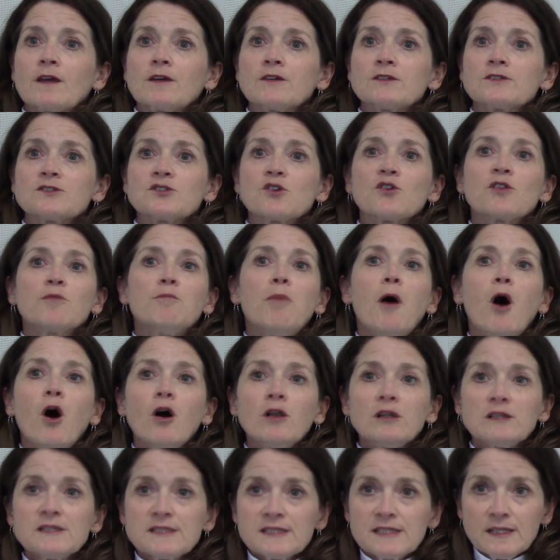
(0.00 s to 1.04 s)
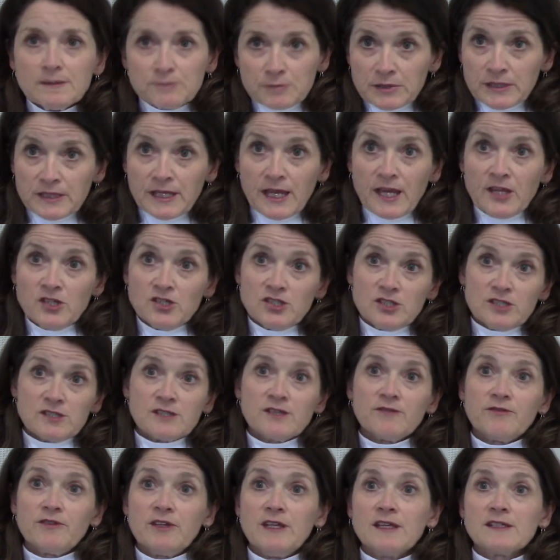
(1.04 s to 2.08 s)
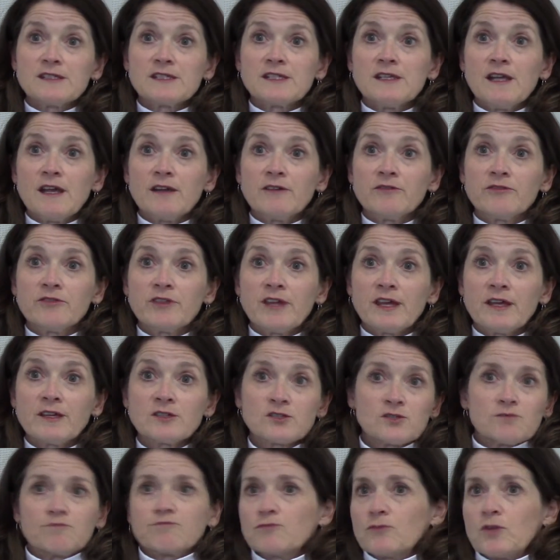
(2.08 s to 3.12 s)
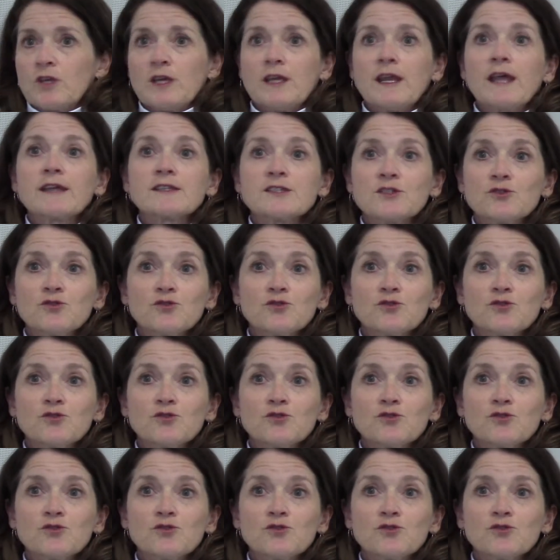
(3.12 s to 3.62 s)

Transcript: So the policy implications of the Internet of Things, connected